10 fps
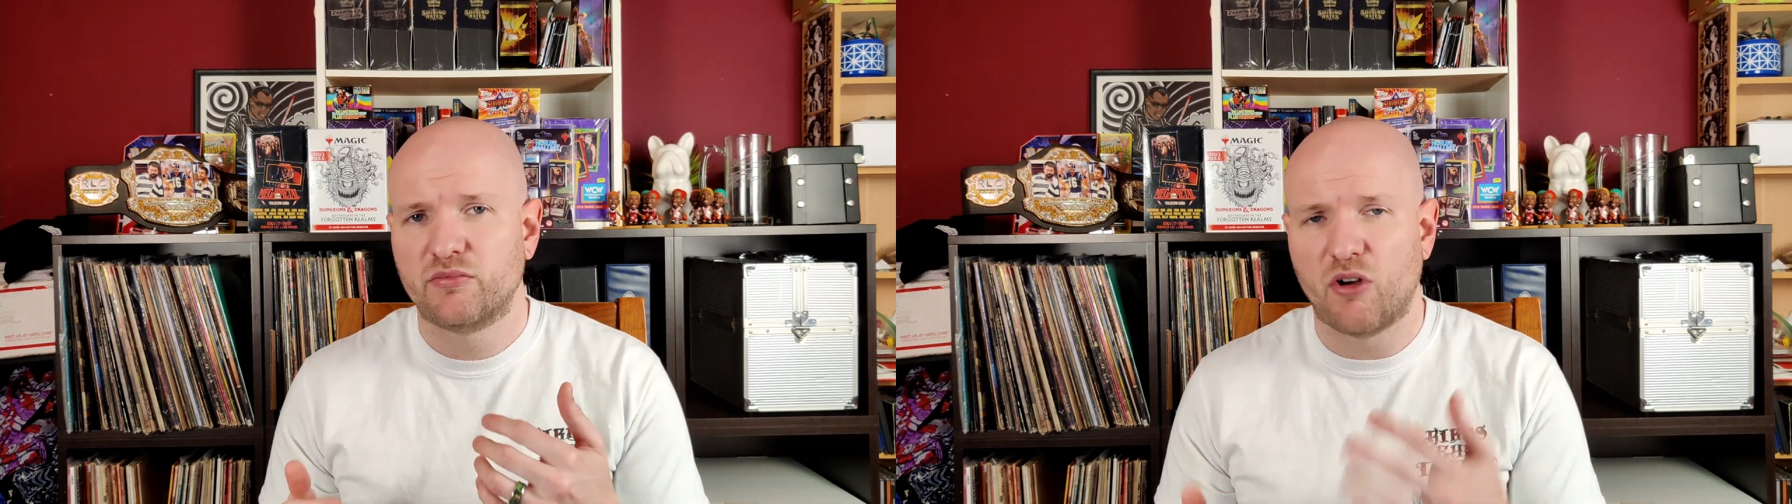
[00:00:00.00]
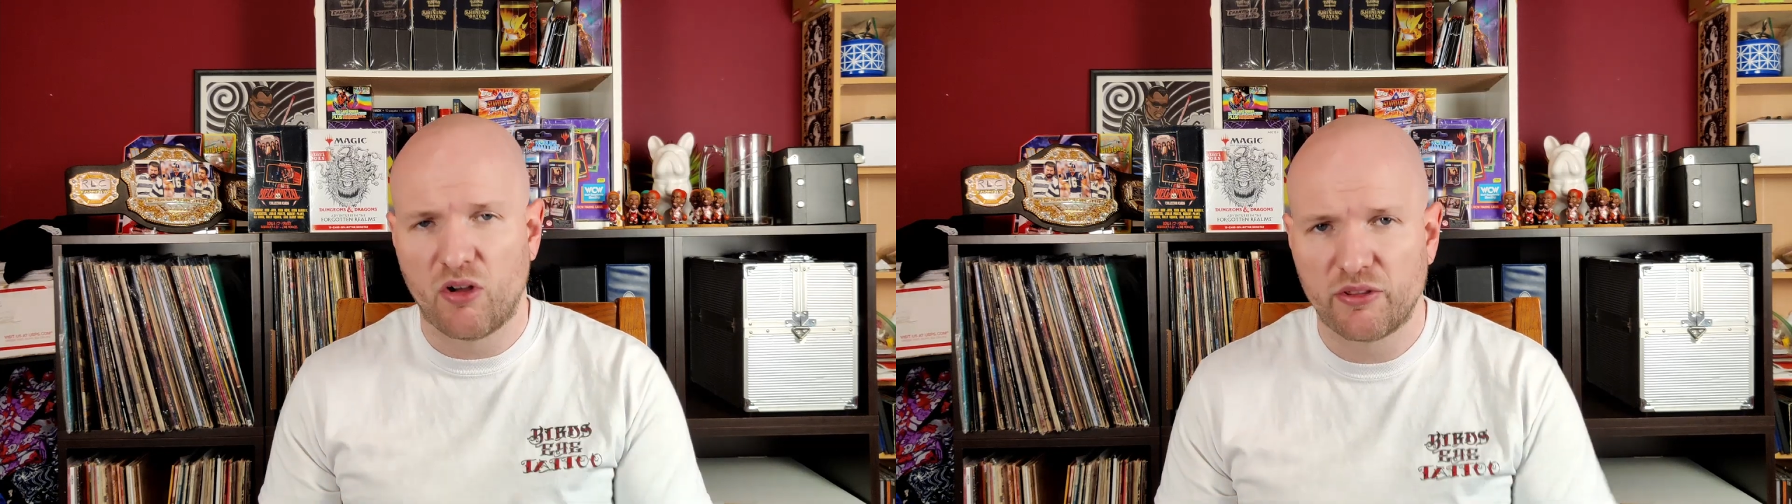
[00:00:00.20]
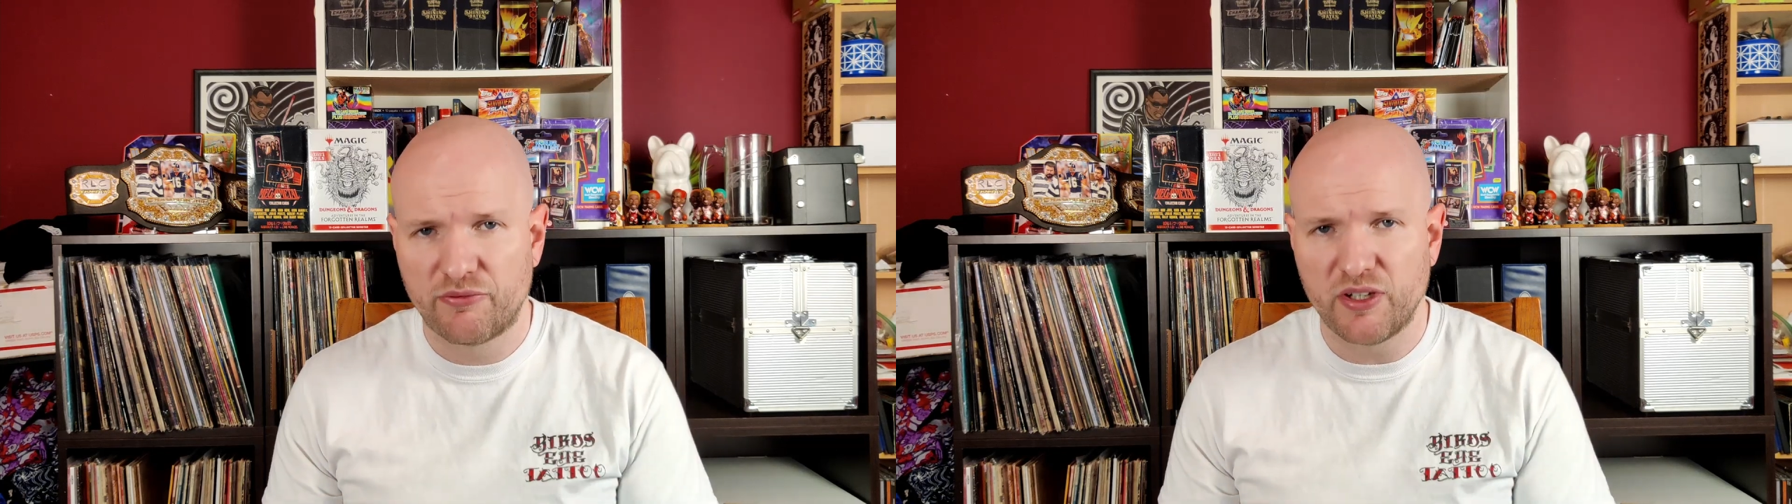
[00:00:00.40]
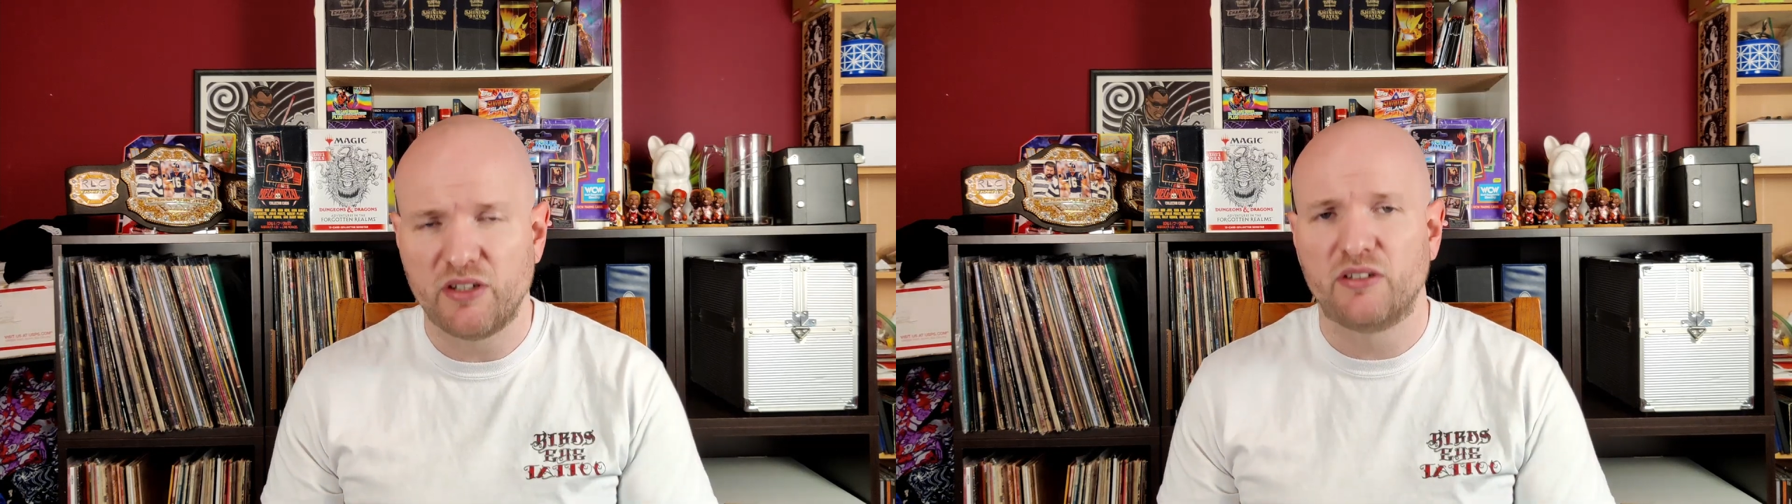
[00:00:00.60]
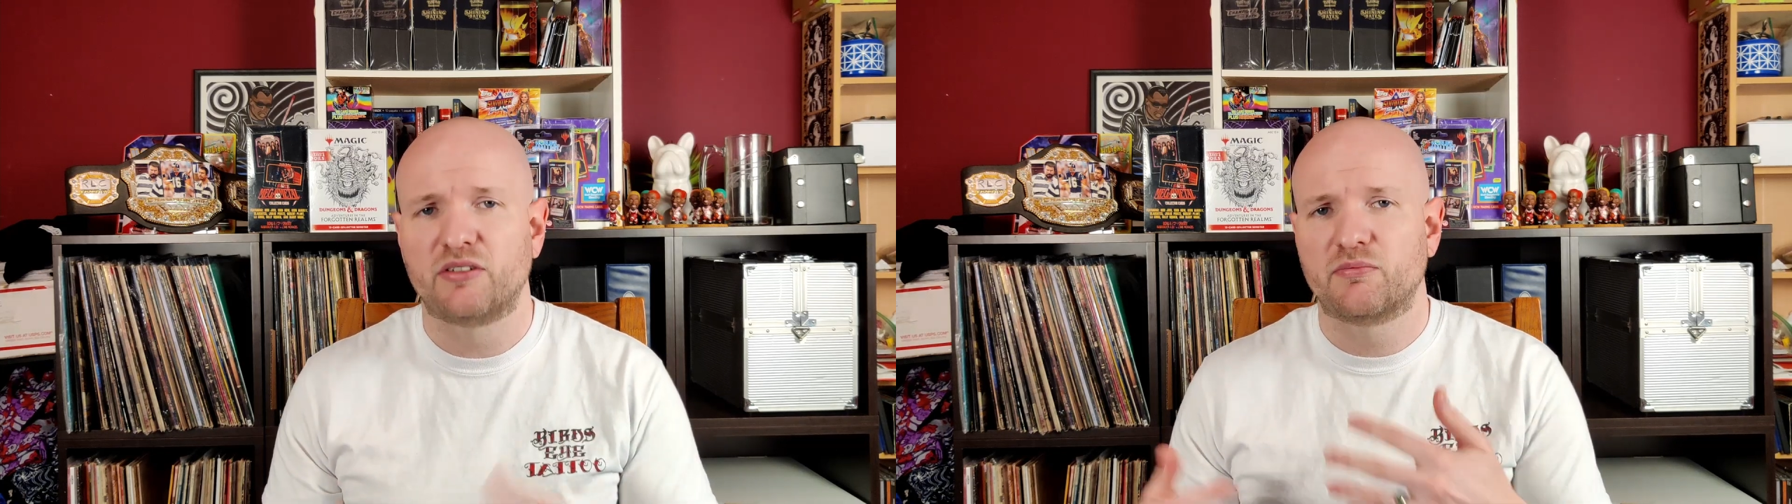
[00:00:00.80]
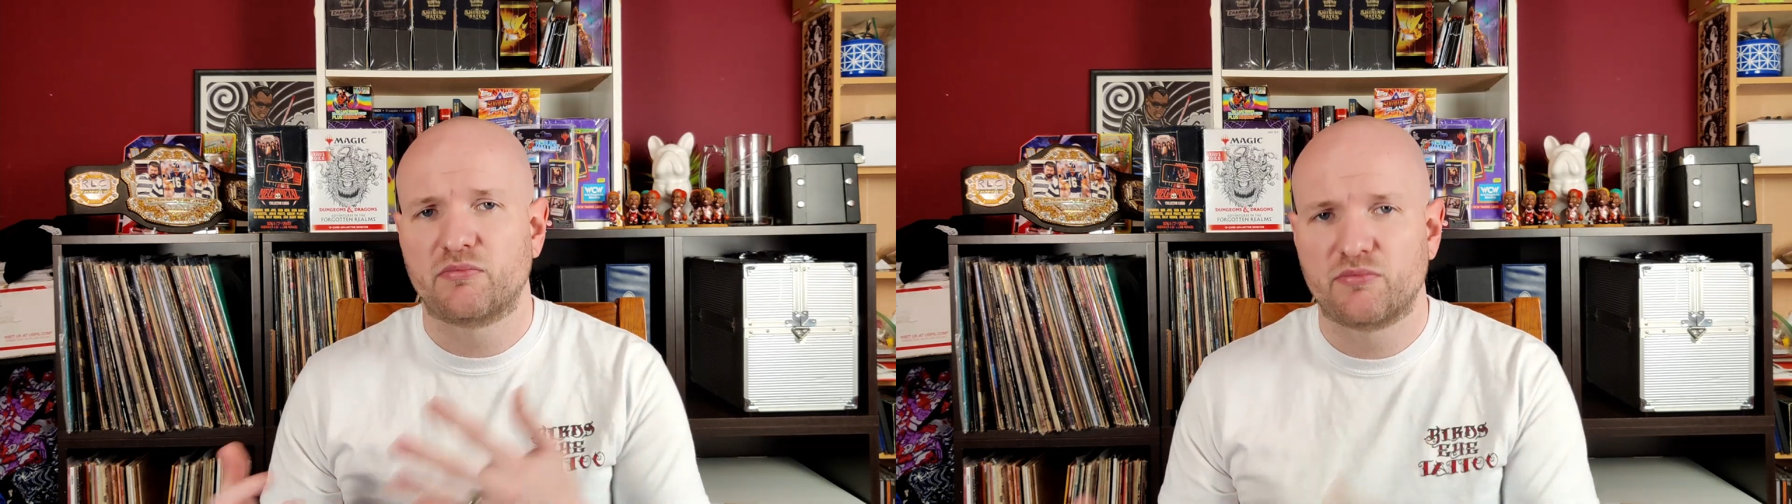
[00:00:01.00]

all the fees,